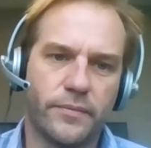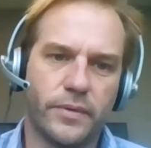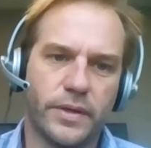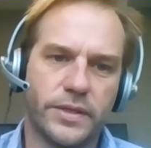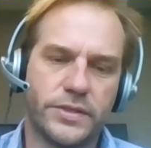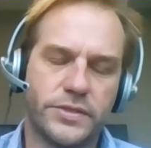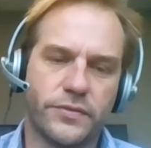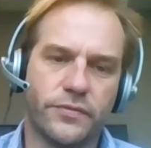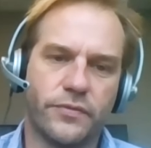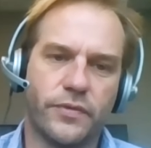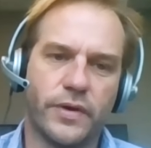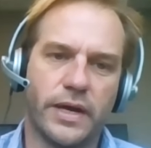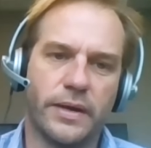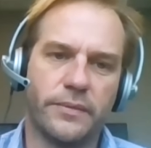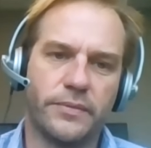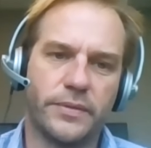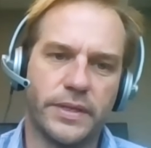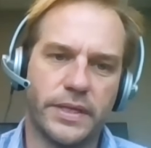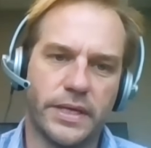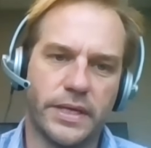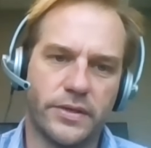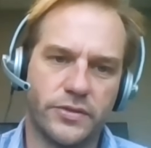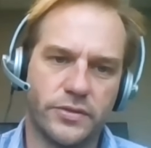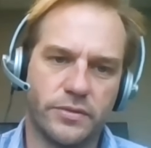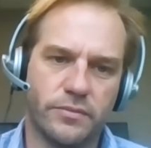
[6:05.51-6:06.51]
It's a five
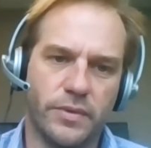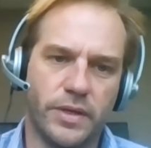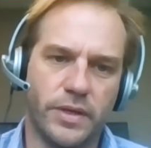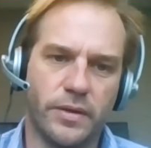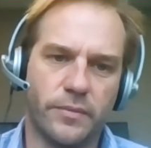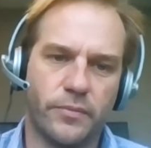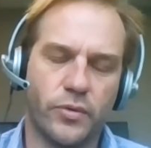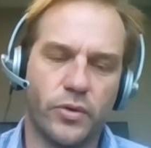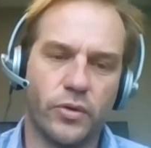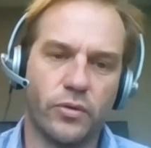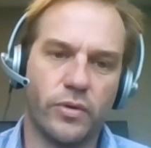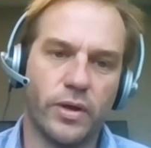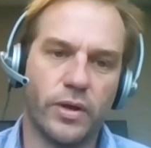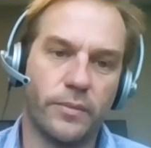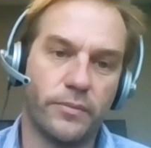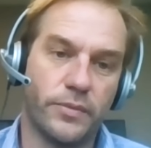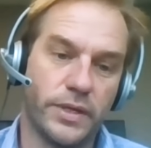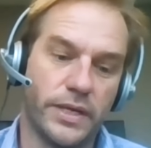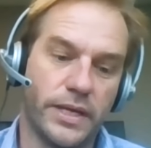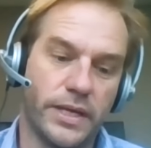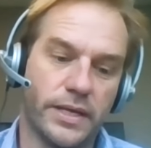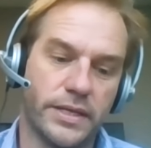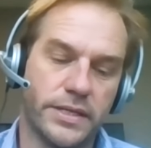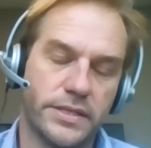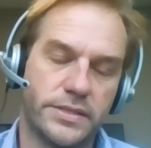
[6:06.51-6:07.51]
thousand meter program
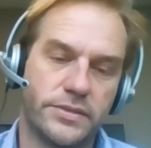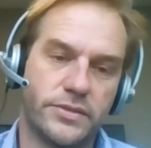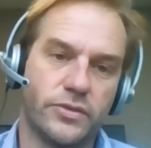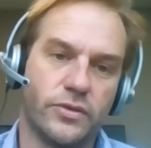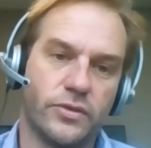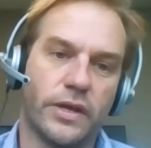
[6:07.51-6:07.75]
to get us